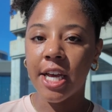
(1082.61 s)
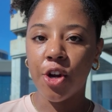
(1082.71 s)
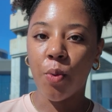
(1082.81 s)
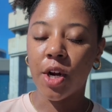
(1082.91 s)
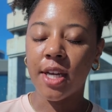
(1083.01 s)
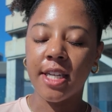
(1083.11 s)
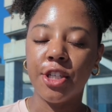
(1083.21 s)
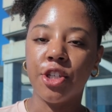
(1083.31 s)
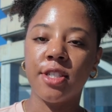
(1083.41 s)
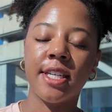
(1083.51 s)
day you're working
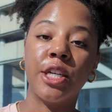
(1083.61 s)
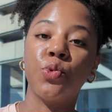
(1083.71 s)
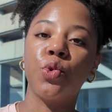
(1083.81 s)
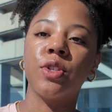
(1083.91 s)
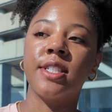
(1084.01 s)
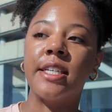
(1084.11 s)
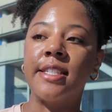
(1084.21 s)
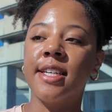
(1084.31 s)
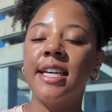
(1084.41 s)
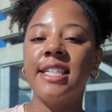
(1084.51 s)
into your schedule,
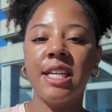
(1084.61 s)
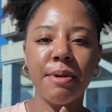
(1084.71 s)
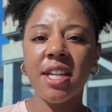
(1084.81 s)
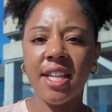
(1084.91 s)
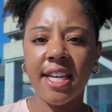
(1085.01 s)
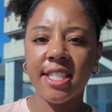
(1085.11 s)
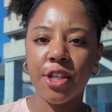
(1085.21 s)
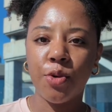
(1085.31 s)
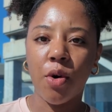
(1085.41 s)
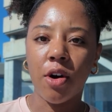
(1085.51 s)
since typically the days
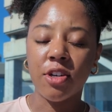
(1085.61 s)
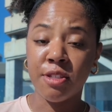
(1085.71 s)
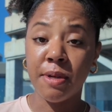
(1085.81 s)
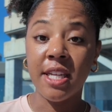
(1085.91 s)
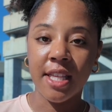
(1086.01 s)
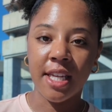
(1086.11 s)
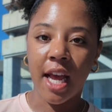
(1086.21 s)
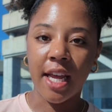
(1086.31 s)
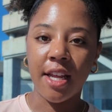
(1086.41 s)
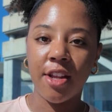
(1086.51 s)
that you are spending the
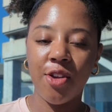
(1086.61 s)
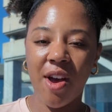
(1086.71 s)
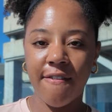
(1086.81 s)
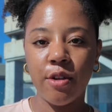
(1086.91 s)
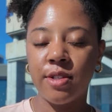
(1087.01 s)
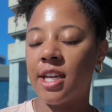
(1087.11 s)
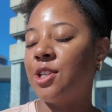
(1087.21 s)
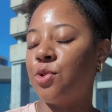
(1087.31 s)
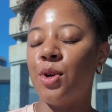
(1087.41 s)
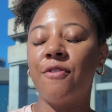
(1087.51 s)
night, you have those
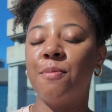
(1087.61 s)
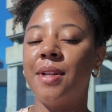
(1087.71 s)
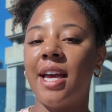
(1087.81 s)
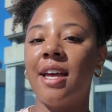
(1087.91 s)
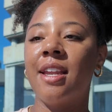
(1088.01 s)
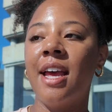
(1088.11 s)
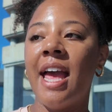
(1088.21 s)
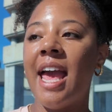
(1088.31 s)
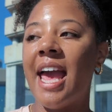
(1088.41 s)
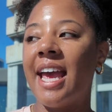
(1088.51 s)
scheduled, you have a plan,
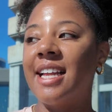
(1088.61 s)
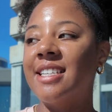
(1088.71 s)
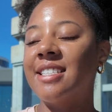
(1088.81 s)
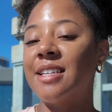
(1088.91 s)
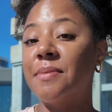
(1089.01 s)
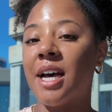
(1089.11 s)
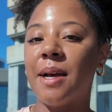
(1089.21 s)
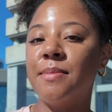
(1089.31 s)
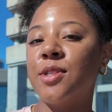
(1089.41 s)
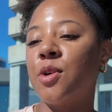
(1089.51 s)
and
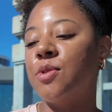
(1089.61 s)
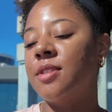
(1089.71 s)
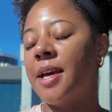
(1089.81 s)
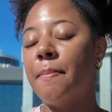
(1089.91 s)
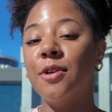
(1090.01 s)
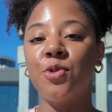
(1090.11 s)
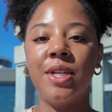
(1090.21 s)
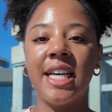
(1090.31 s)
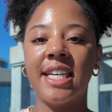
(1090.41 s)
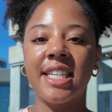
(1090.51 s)
sometimes those
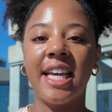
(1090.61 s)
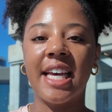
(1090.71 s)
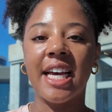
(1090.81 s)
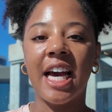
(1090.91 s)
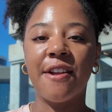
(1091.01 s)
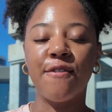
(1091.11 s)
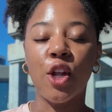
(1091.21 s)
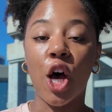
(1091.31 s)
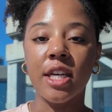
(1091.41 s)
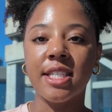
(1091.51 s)
in-between days can get kind of
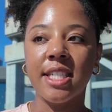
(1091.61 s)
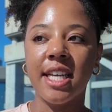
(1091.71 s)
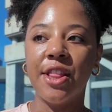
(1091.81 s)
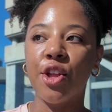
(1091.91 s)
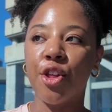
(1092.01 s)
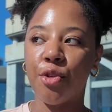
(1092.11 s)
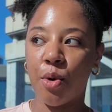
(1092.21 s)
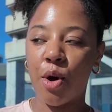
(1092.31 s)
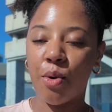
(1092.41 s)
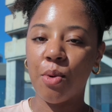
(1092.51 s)
lost in the
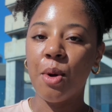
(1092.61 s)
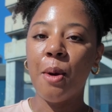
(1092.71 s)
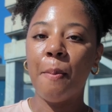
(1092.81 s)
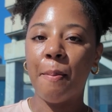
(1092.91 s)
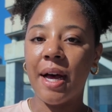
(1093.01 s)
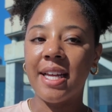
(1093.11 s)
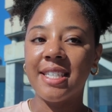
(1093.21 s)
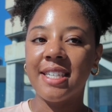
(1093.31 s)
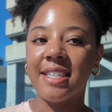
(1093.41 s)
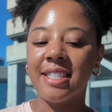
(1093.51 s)
throw,
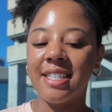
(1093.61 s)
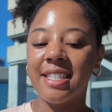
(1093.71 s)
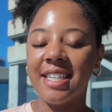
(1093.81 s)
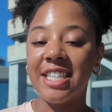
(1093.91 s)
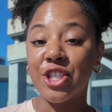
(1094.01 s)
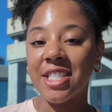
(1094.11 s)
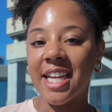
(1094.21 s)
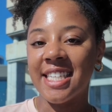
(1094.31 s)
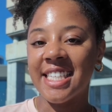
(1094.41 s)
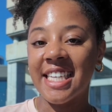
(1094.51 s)
but it's
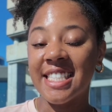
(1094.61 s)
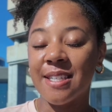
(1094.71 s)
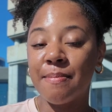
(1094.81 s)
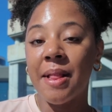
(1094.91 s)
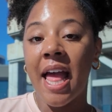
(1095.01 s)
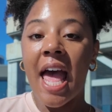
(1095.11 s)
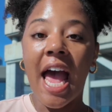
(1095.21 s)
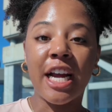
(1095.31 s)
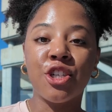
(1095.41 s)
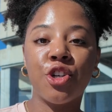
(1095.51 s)
just nice to get some
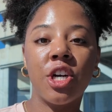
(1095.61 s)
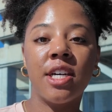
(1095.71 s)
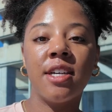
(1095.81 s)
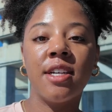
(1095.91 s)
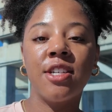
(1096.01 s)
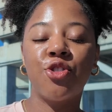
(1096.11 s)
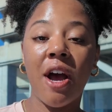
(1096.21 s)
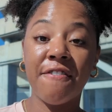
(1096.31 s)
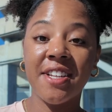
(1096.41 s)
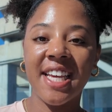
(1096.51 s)
extra
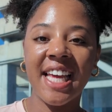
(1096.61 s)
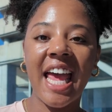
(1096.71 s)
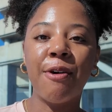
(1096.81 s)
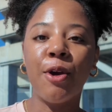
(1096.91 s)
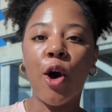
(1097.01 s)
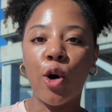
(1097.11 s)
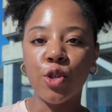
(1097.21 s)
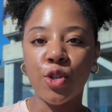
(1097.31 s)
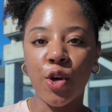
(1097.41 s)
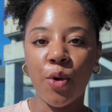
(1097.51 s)
traveling in, and we
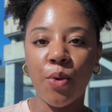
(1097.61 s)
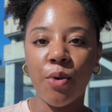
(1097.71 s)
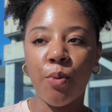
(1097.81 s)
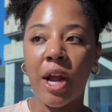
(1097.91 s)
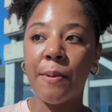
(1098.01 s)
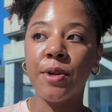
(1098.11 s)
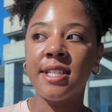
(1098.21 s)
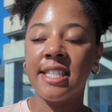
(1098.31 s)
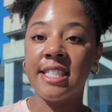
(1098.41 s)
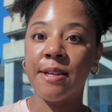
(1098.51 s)
also were able
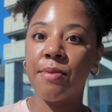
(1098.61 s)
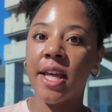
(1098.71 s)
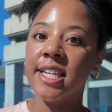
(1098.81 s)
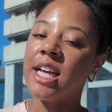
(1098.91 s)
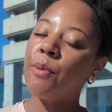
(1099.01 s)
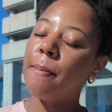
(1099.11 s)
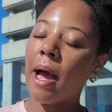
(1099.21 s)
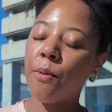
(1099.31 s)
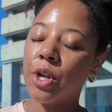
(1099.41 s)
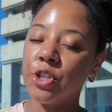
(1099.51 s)
to see some things that we
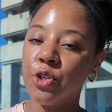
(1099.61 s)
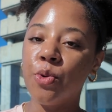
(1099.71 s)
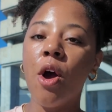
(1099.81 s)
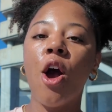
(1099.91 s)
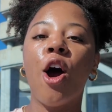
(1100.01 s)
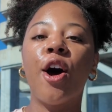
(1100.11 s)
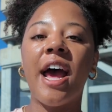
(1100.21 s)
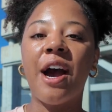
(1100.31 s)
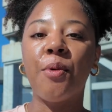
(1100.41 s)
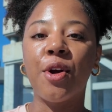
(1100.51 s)
might want to do
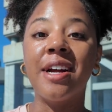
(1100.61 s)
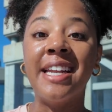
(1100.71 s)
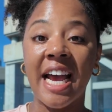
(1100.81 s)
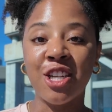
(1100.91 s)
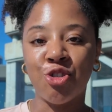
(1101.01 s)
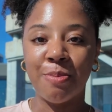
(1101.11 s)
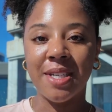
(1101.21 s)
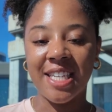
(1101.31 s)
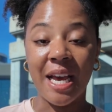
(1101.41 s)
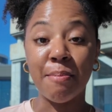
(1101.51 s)
on our next trip
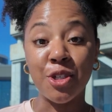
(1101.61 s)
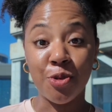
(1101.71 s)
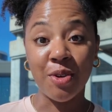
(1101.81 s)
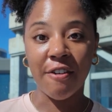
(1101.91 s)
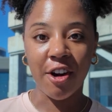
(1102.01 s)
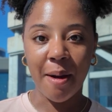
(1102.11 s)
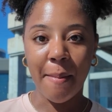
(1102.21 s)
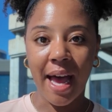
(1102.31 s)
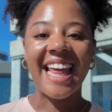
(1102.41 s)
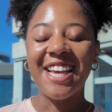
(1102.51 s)
to Tampa should we ever
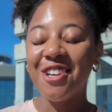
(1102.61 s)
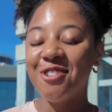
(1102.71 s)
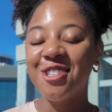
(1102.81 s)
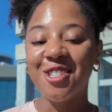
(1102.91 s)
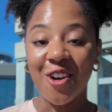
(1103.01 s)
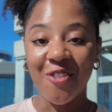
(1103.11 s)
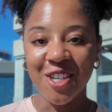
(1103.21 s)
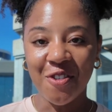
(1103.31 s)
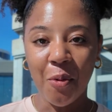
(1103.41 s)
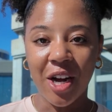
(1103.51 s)
come back. Thank you so much
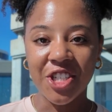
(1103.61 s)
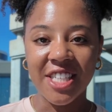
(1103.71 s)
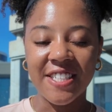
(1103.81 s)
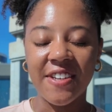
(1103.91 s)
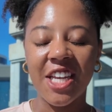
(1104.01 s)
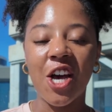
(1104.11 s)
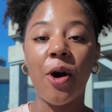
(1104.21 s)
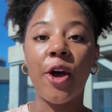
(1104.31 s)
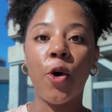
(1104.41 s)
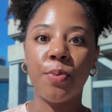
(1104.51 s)
for watching this video.
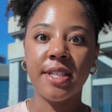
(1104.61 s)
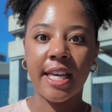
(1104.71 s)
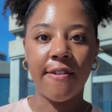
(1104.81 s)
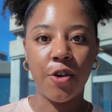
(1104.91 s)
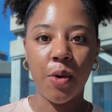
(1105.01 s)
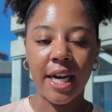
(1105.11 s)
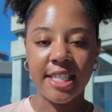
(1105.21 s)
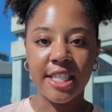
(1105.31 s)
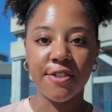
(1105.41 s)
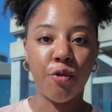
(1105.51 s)
I hope this gave you
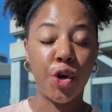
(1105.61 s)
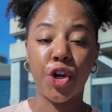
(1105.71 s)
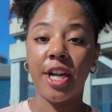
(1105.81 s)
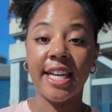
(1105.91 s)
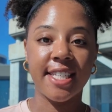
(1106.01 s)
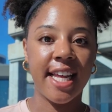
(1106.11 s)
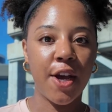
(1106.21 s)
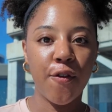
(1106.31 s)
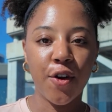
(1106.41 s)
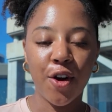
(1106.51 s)
ideas for your next
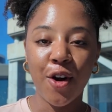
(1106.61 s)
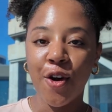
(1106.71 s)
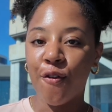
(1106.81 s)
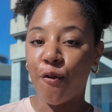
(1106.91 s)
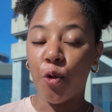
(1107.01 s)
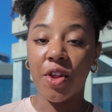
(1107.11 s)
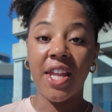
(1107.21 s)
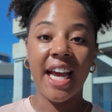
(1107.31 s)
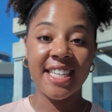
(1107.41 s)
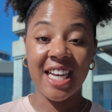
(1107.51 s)
layover, for the
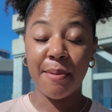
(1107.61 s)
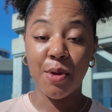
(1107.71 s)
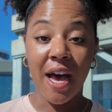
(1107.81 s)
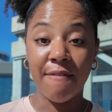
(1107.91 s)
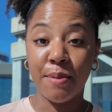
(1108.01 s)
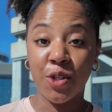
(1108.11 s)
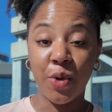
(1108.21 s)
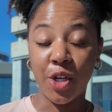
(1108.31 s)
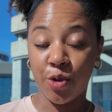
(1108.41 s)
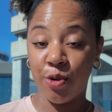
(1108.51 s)
next time you have
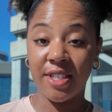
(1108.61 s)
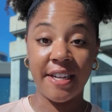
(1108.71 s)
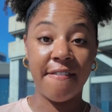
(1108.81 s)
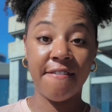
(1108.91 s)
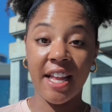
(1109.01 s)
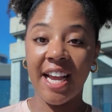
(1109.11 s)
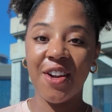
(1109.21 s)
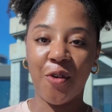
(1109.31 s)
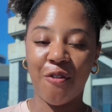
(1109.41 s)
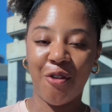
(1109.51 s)
between a cruise and a flight,
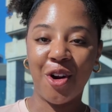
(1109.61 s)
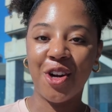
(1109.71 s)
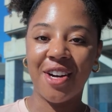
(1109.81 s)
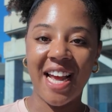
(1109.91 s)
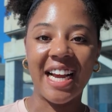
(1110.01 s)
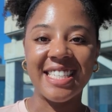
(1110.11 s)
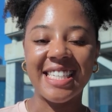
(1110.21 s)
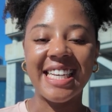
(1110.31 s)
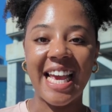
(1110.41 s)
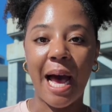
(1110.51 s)
or for your next
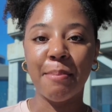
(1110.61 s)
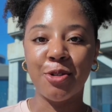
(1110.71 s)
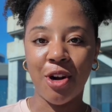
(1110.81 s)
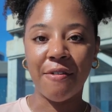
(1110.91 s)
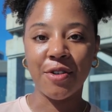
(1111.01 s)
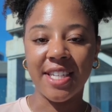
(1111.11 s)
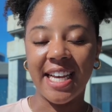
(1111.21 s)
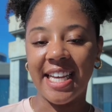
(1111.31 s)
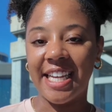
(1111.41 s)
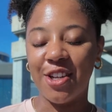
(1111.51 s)
gap travel
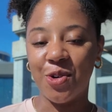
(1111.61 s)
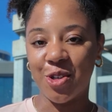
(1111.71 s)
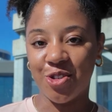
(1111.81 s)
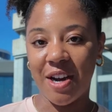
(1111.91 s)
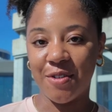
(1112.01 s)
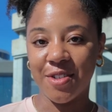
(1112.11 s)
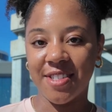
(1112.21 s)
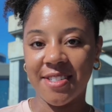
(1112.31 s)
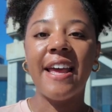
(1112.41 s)
day in your travels.